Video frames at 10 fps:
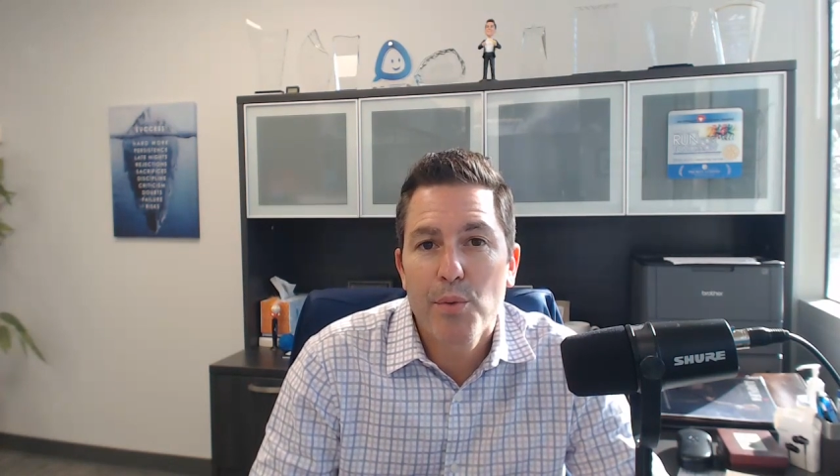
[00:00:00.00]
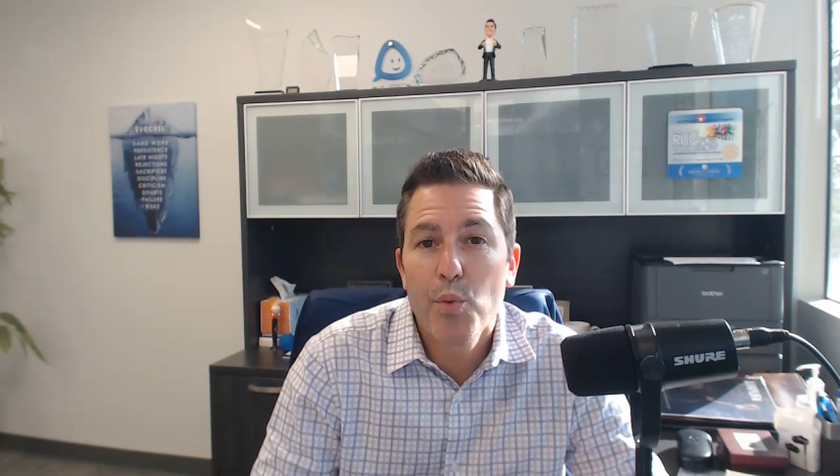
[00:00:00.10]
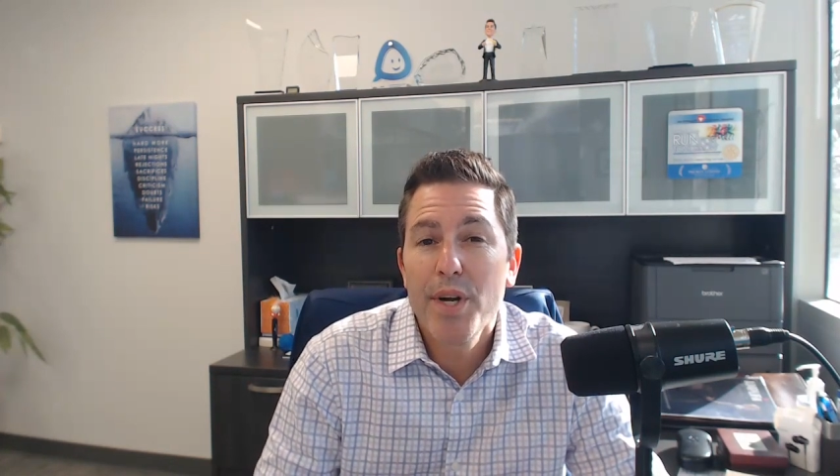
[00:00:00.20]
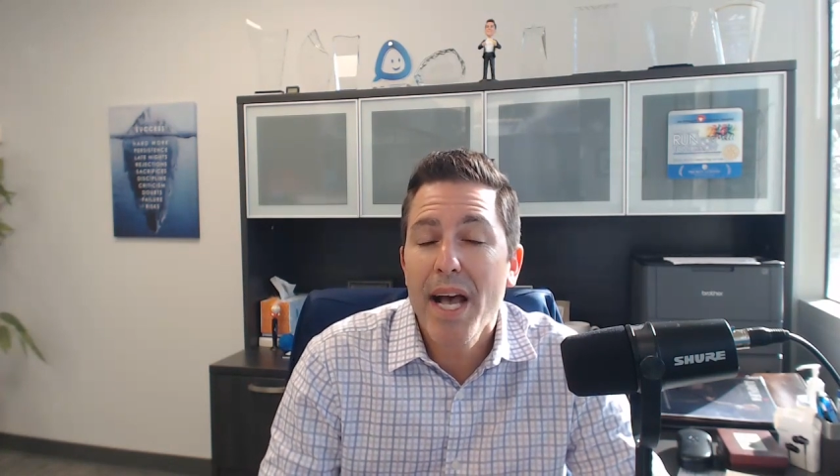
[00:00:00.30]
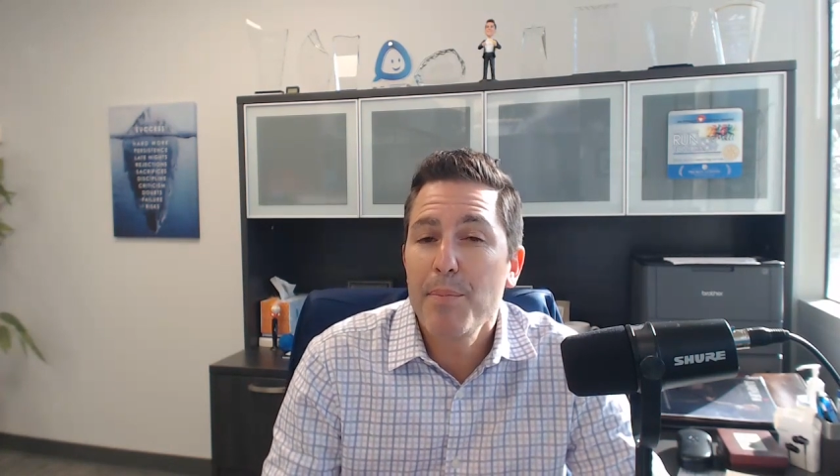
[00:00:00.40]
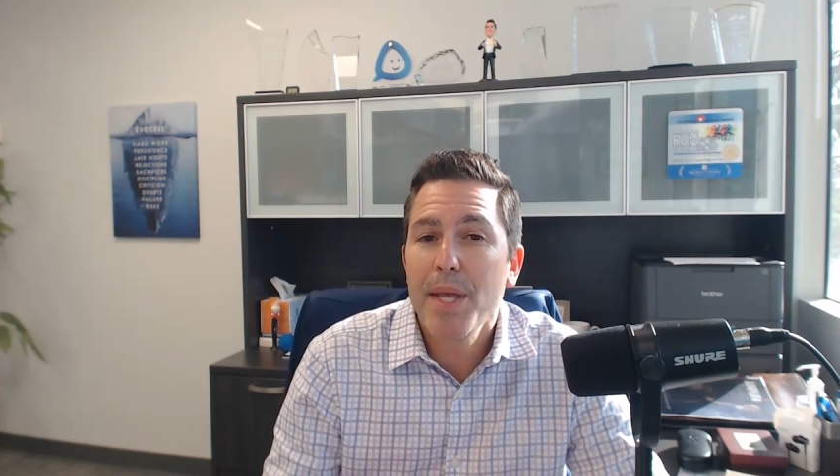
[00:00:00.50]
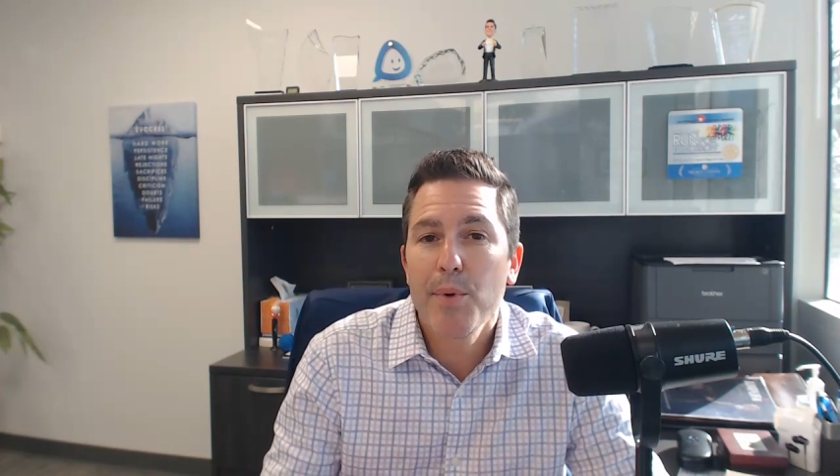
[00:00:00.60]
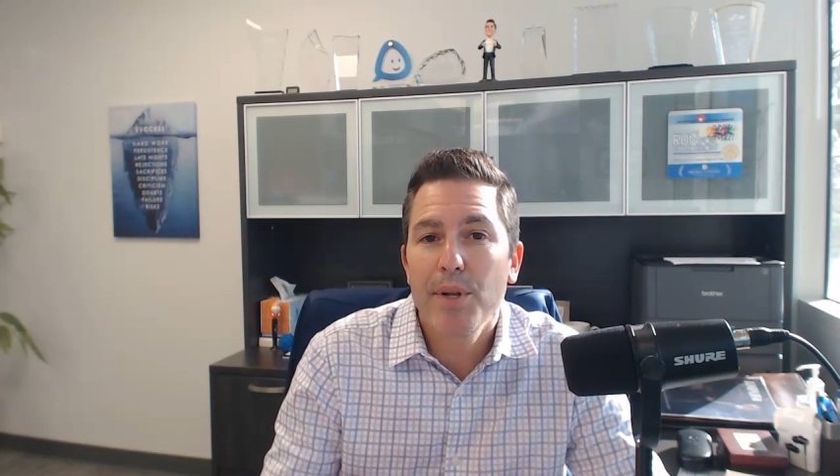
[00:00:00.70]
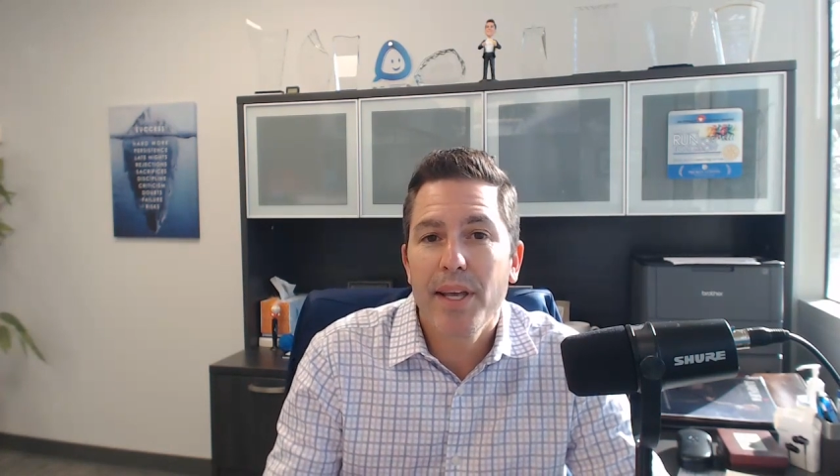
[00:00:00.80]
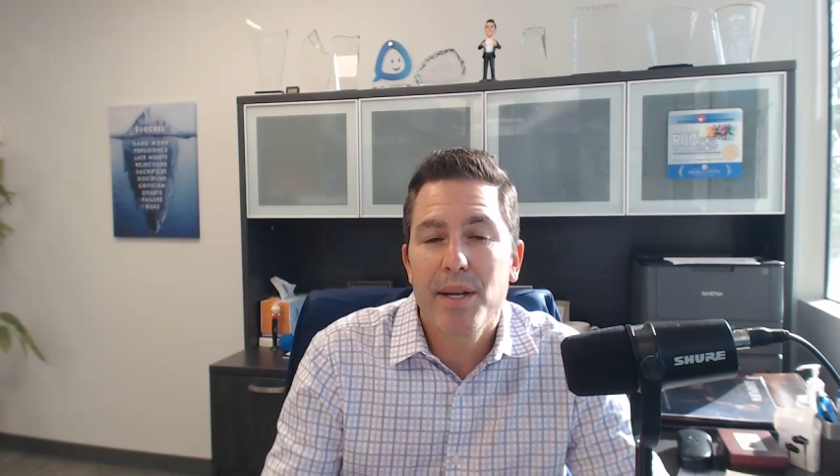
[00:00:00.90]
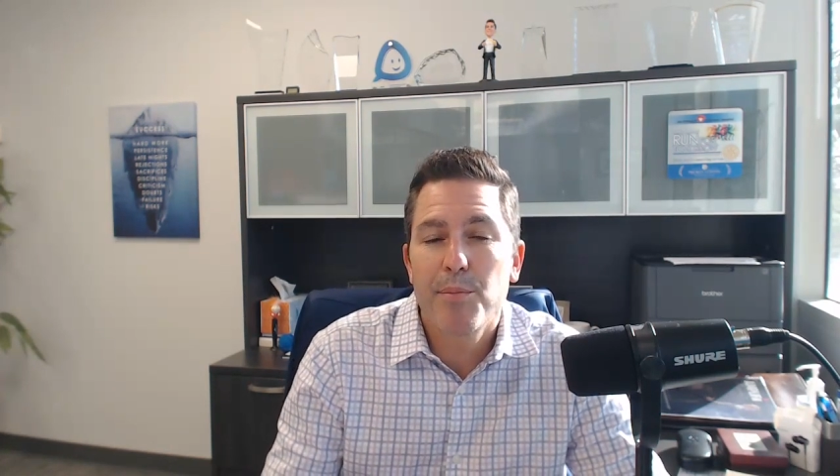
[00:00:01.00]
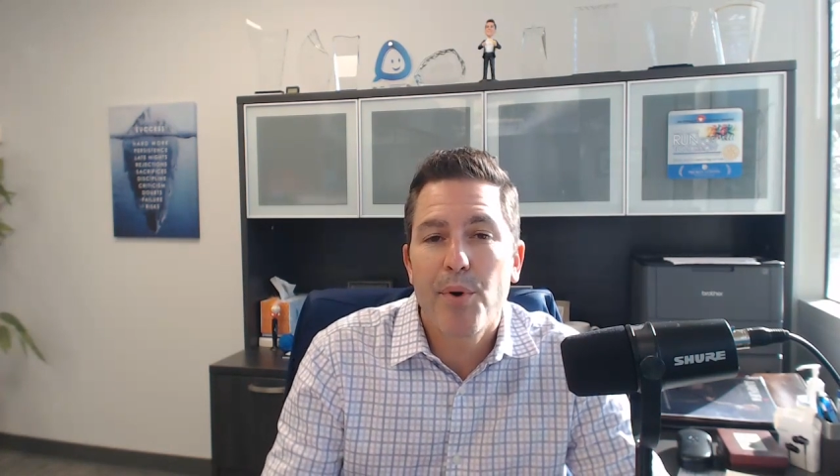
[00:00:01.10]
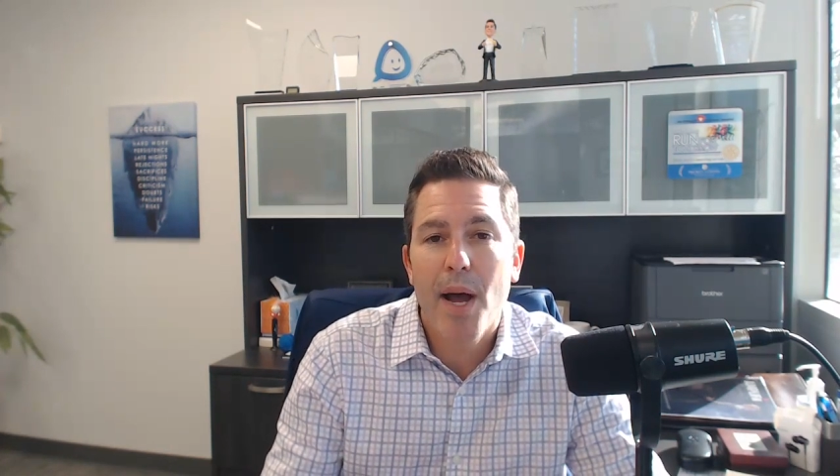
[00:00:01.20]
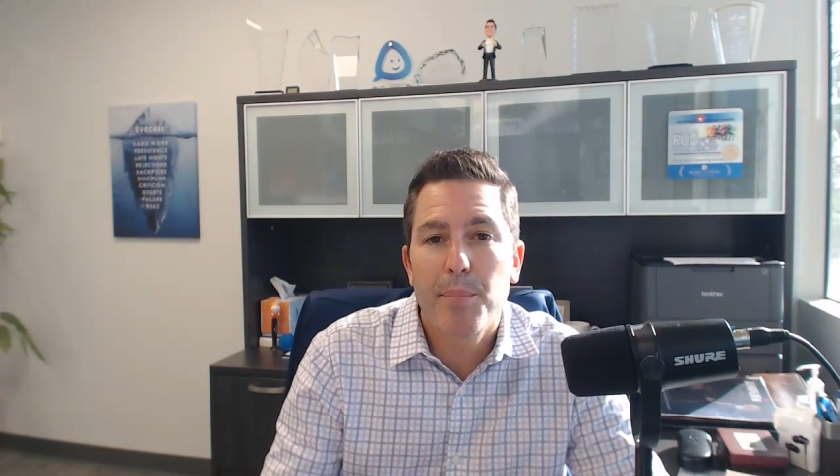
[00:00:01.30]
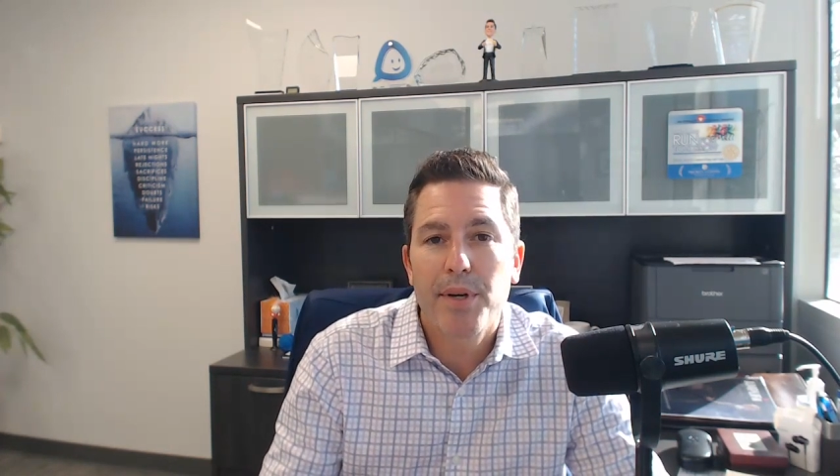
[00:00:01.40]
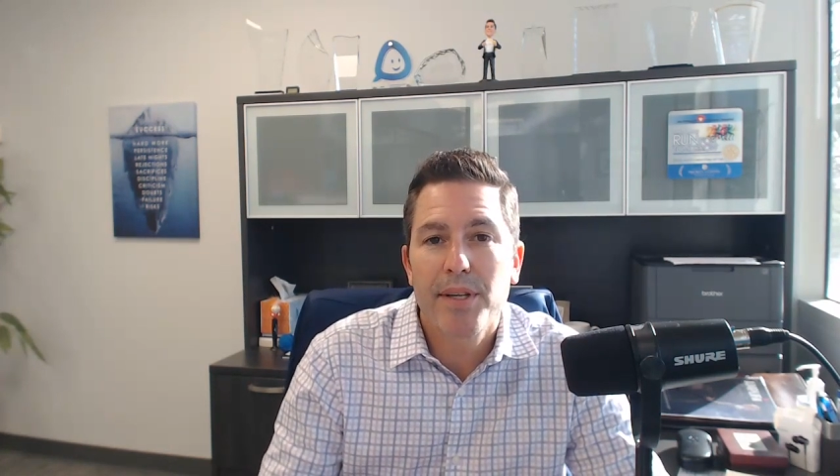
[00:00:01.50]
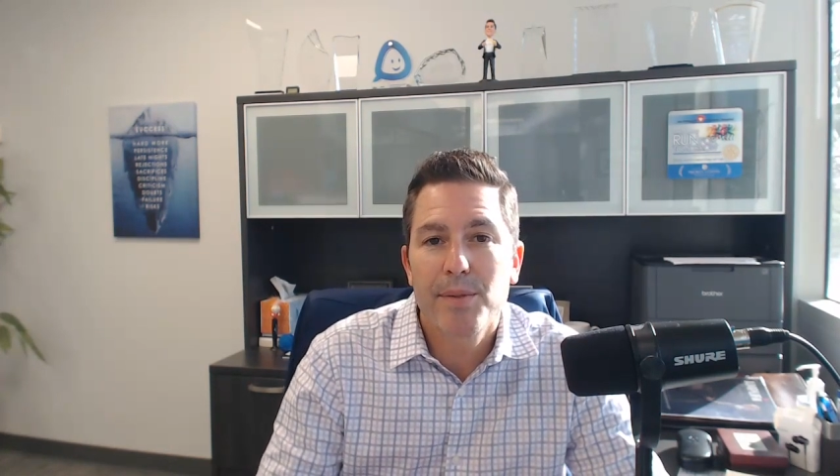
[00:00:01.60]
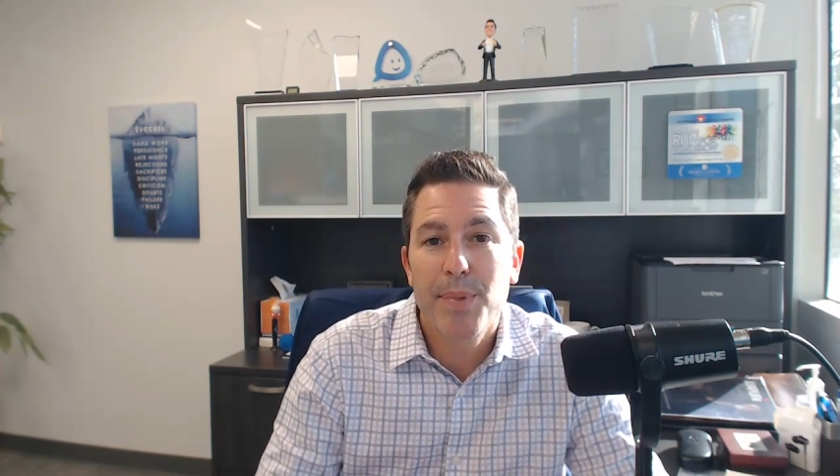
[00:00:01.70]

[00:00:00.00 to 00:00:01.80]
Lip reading: would not be able to get in properties